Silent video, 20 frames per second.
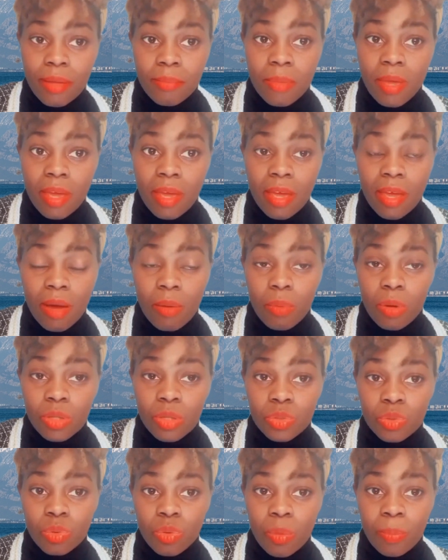hey, I want
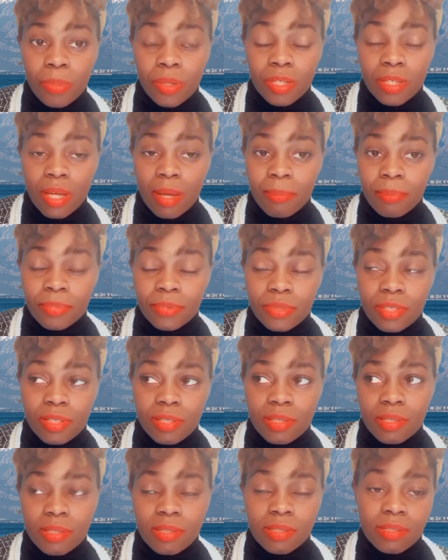to open up
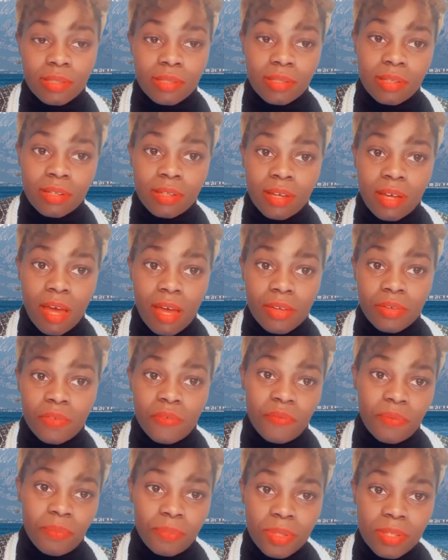this kind
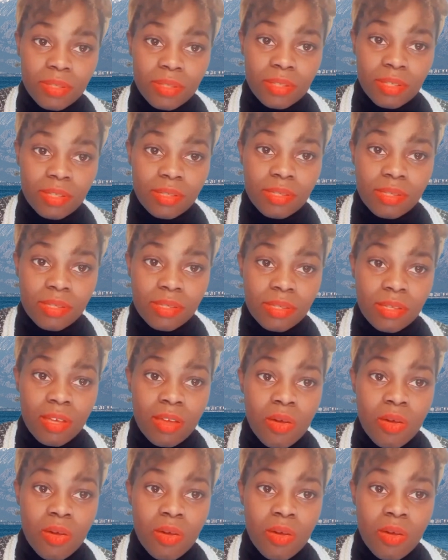of business.